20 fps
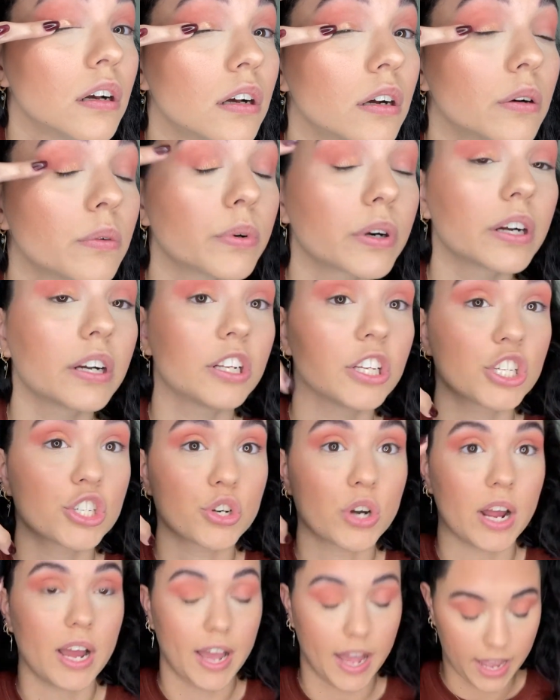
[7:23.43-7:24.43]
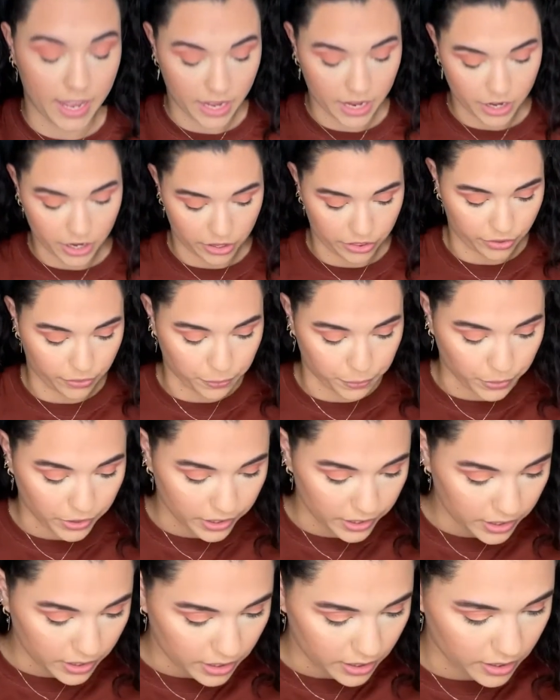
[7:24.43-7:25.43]
We're gonna try another
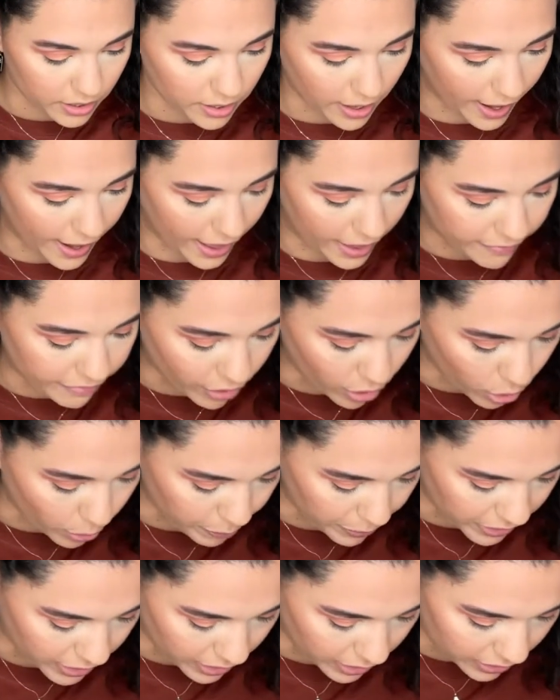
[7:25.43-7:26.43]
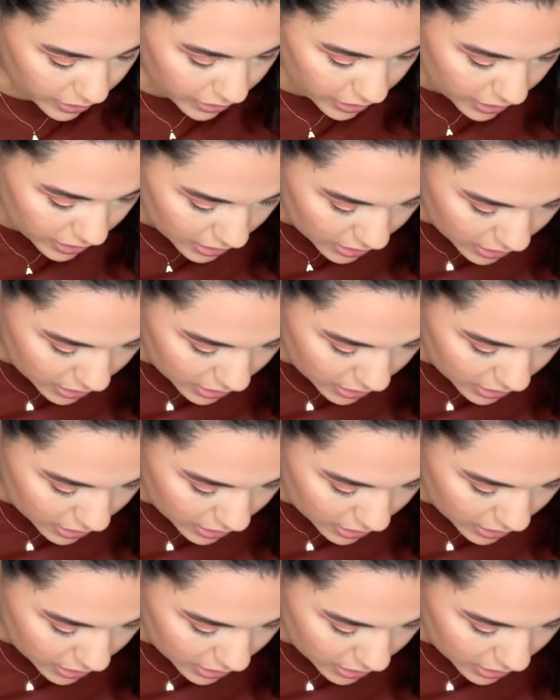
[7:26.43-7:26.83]
one. I have hope here.